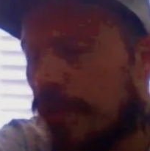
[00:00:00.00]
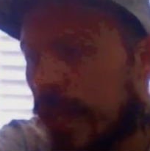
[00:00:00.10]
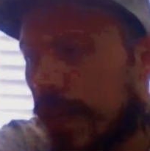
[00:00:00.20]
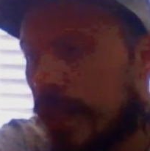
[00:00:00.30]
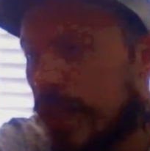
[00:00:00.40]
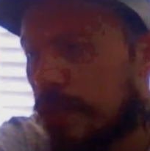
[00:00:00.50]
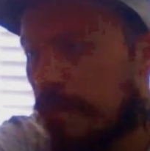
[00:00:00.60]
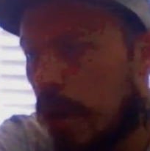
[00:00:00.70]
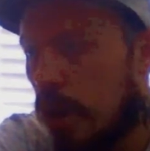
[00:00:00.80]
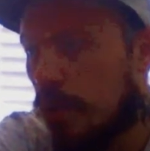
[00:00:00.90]
than his
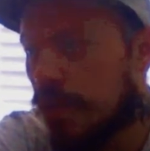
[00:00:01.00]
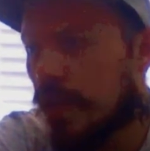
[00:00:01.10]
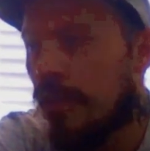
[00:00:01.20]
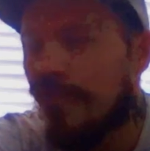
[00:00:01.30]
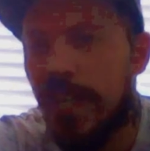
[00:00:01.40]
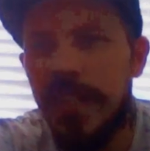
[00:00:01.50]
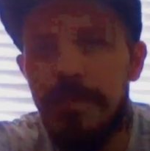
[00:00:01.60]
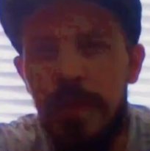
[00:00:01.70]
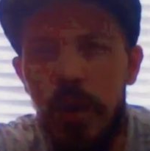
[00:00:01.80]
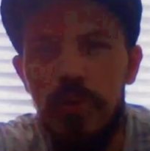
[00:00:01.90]
pose. I don't think his
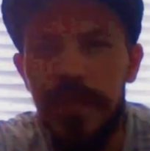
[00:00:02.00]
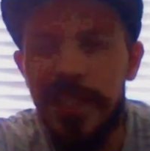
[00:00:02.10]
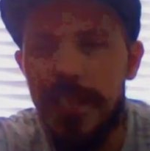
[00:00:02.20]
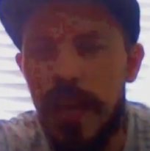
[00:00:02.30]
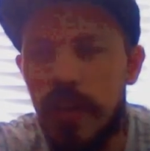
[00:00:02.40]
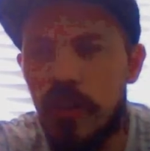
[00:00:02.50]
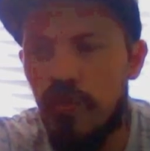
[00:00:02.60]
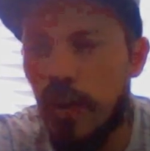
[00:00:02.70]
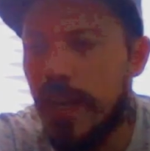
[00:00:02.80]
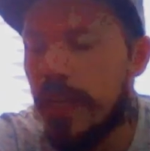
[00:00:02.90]
pose is that
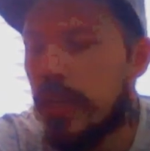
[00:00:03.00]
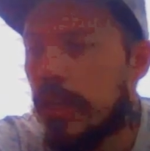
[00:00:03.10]
great.